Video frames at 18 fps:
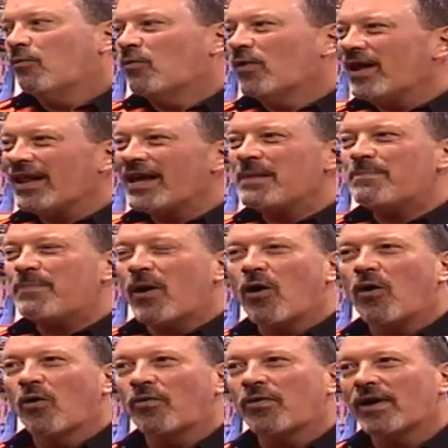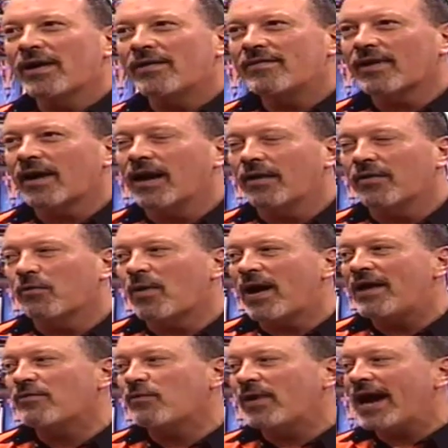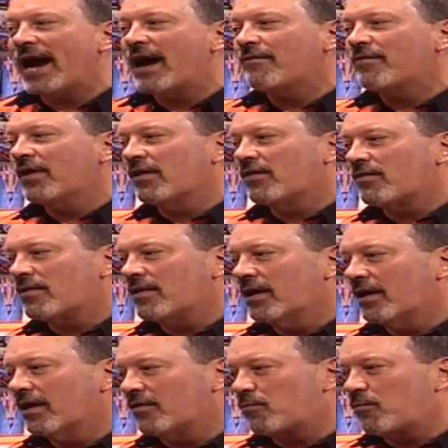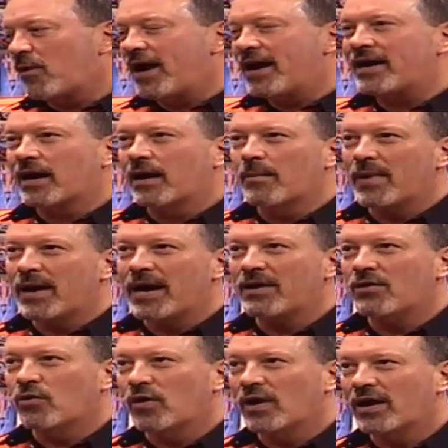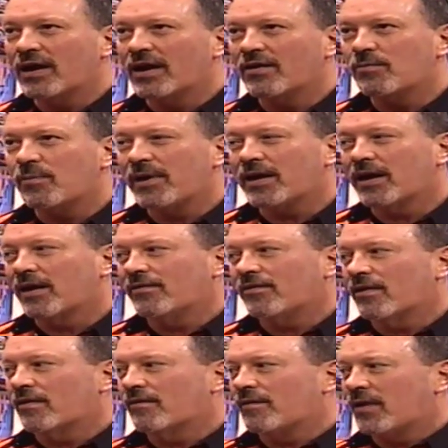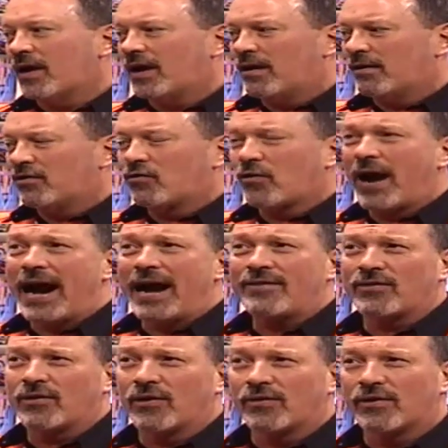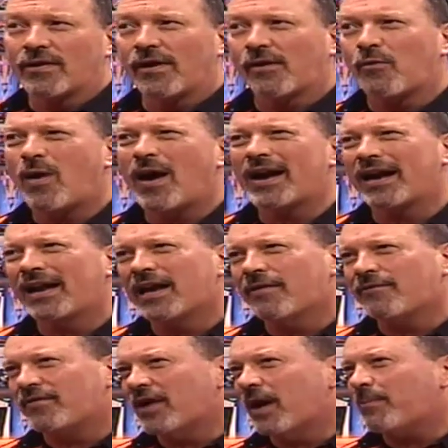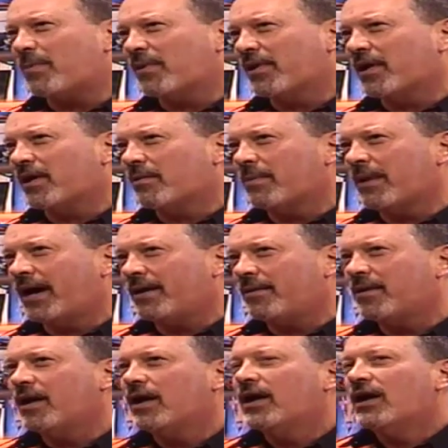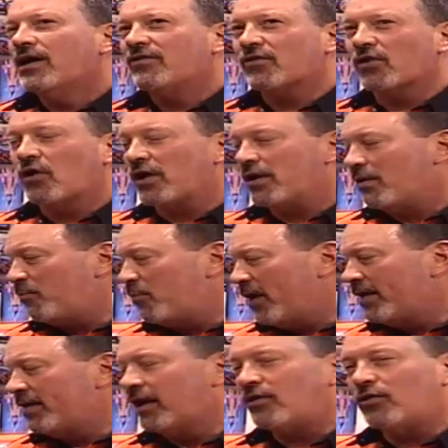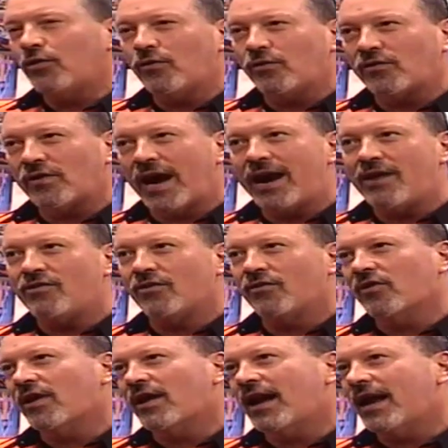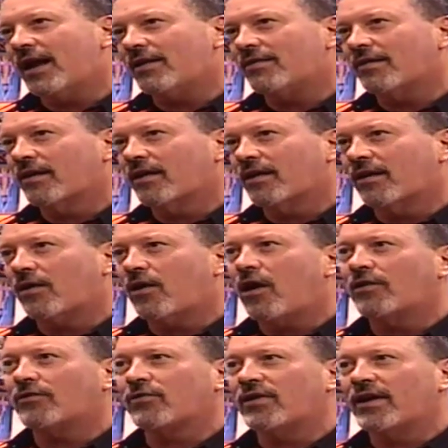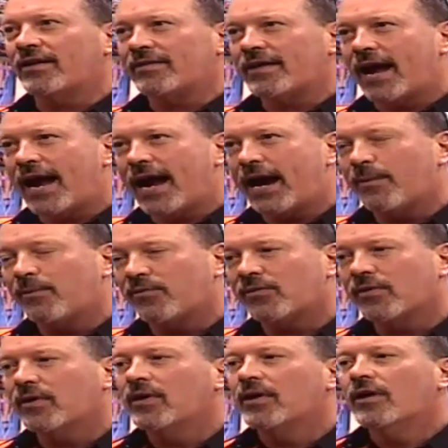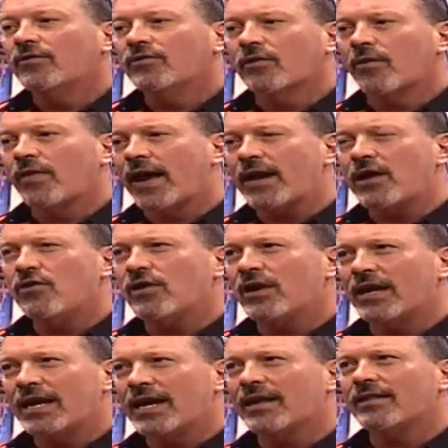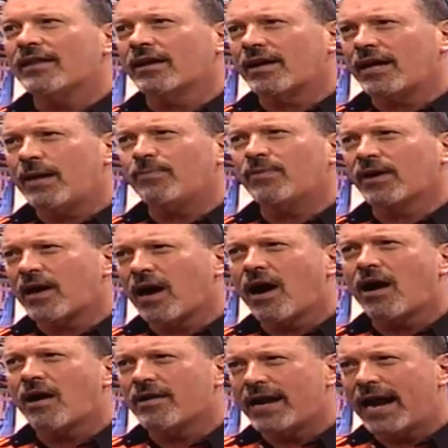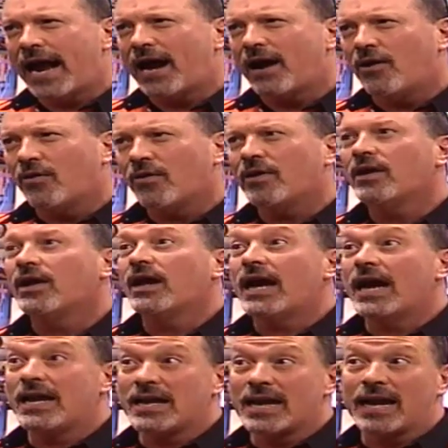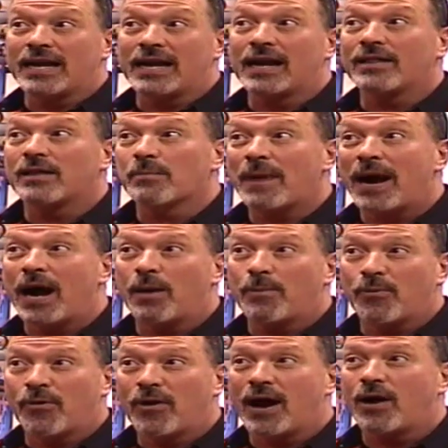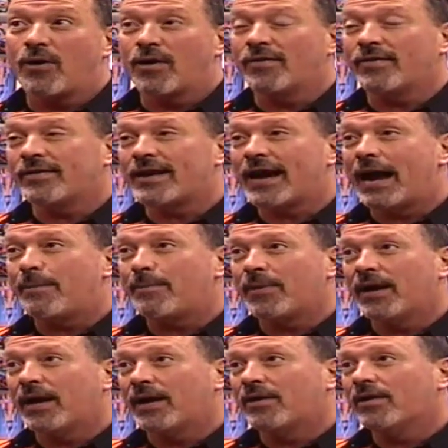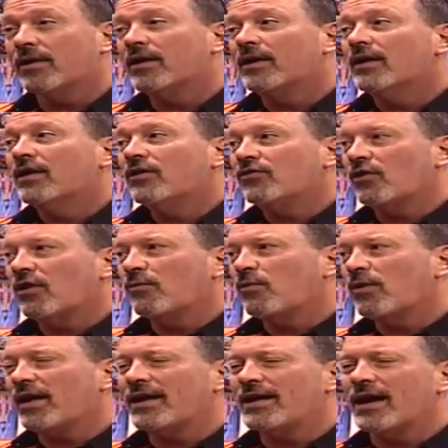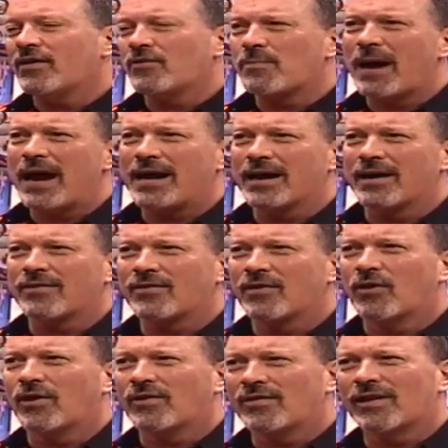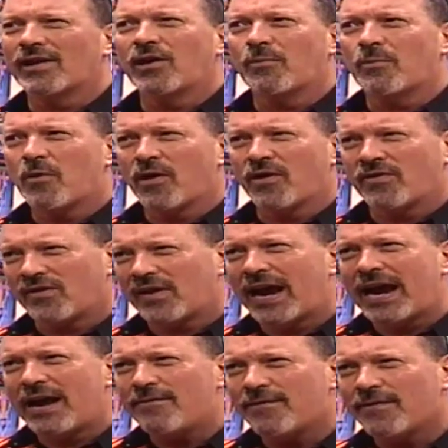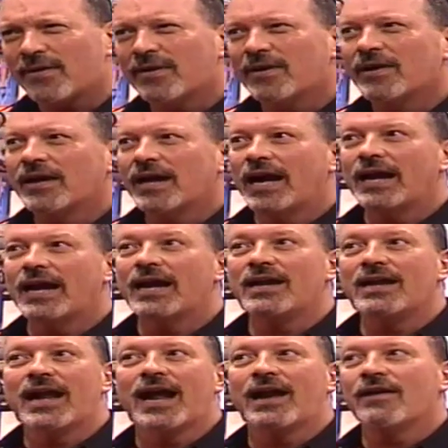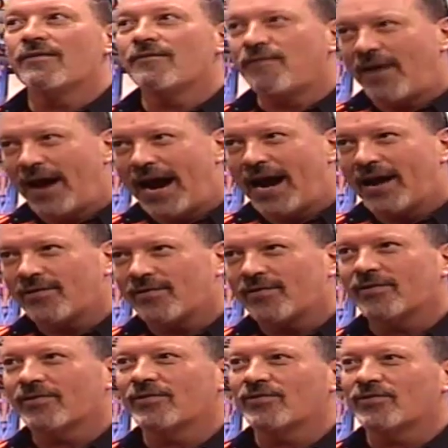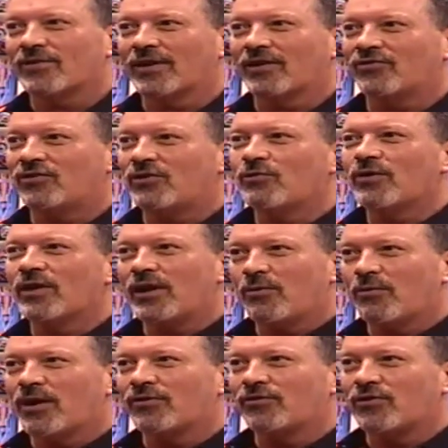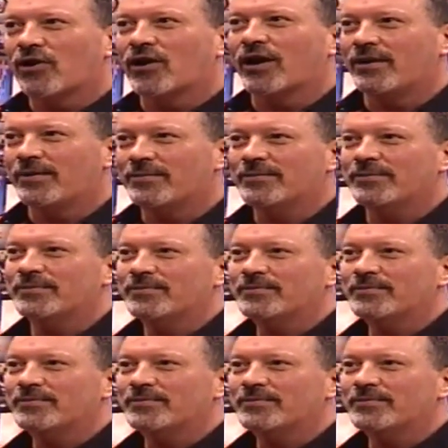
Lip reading: Really both. It's the ways we have the spray come into it is because of dragsters that want to lift up a little bit. So you bring the 2 stages in at alternate times so that you can keep the car down and yet get the mile per hour at the top end. So it really does make it so it's a little more safe and then yet fast. So she really runs good.